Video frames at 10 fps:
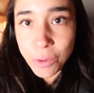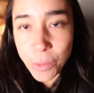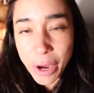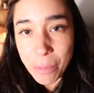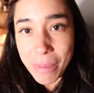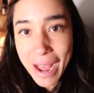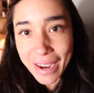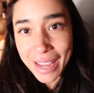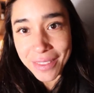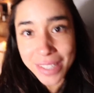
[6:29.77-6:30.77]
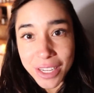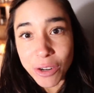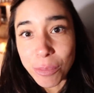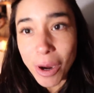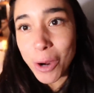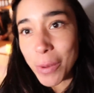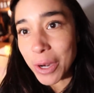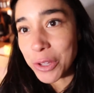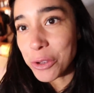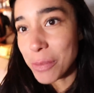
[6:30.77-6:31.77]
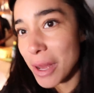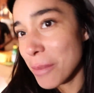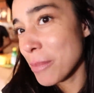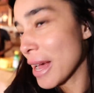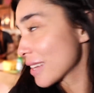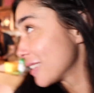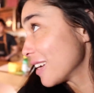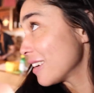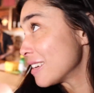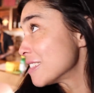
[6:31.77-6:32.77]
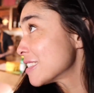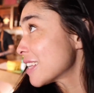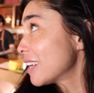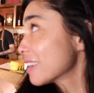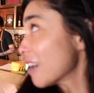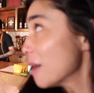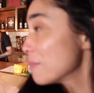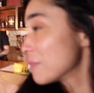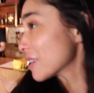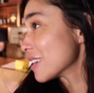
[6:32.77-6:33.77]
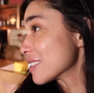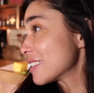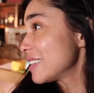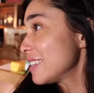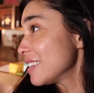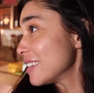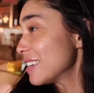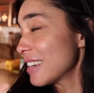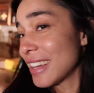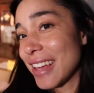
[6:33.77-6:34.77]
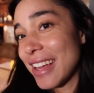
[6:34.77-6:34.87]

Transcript: We are back at the secret bar where Yuma back there is setting up because he is,